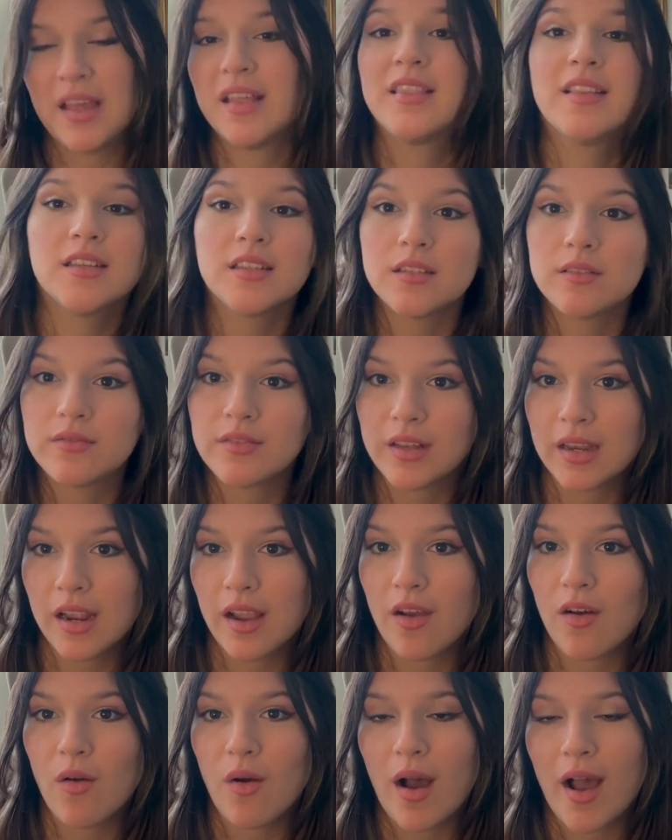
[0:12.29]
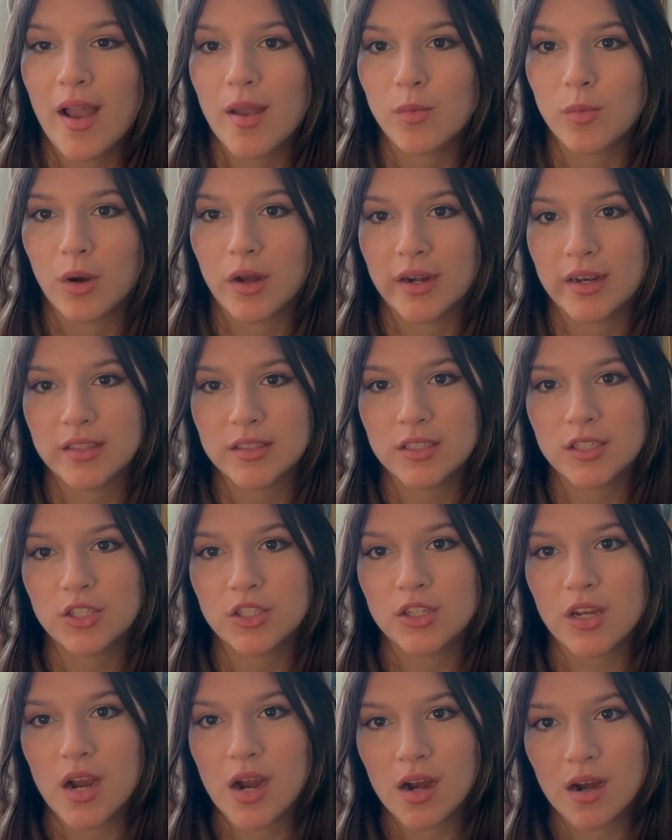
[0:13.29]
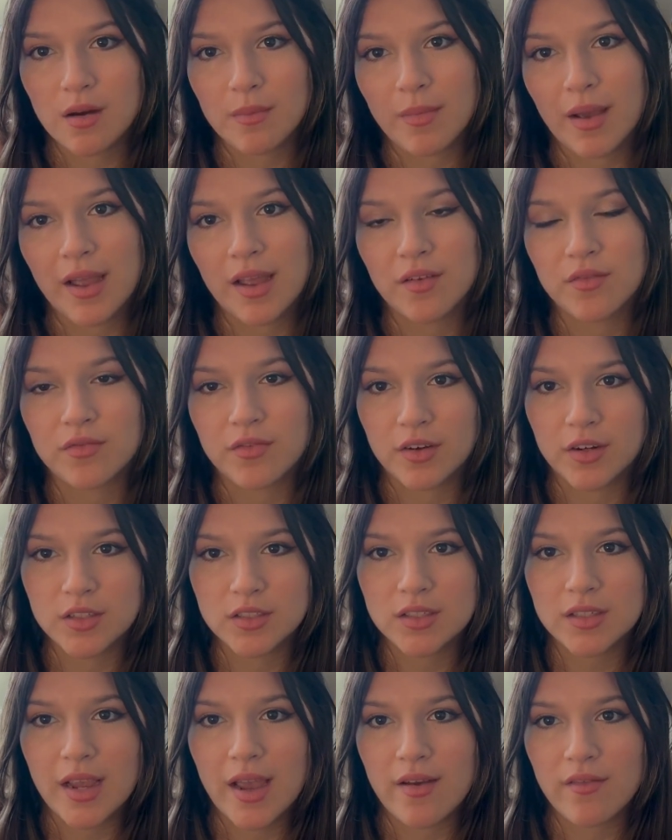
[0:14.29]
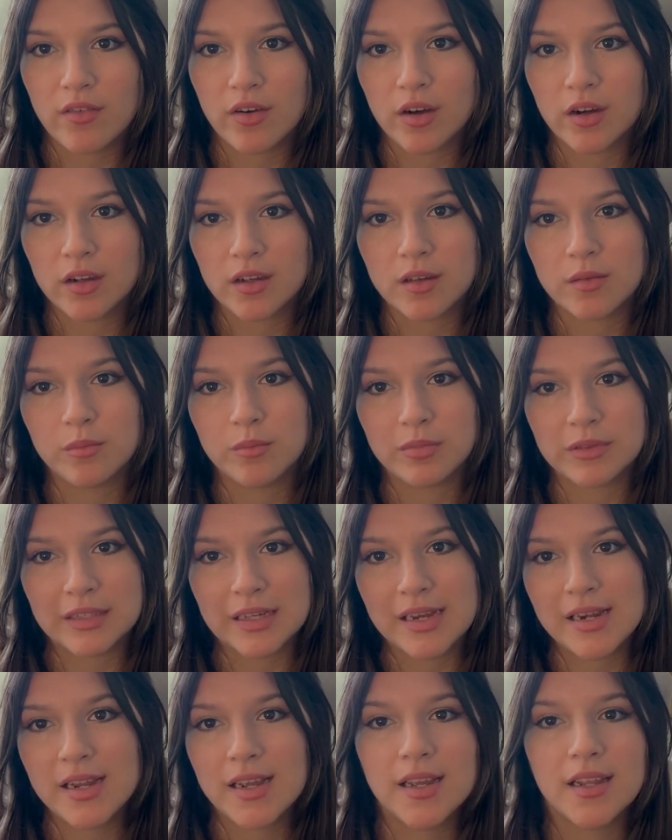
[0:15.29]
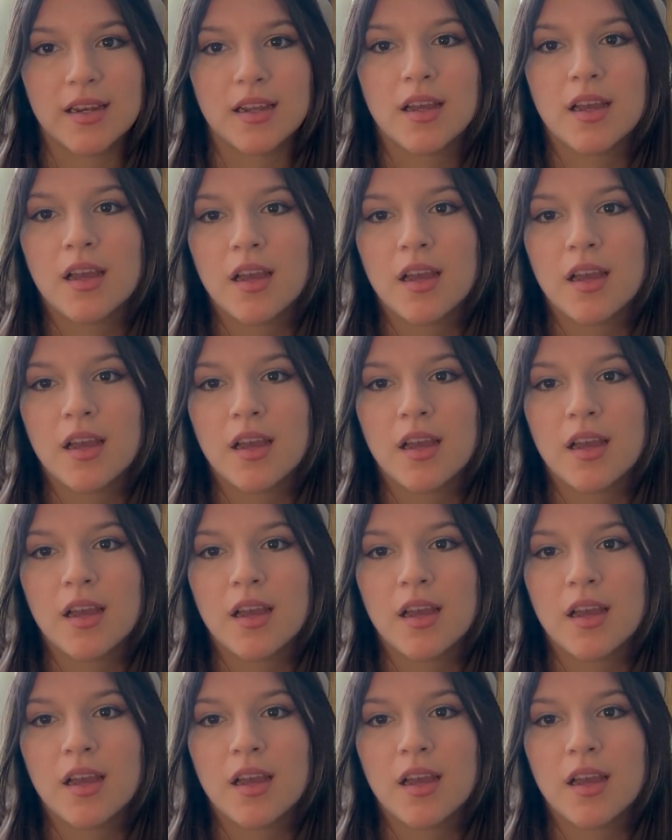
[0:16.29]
In this video, I wanted to share my first ever completed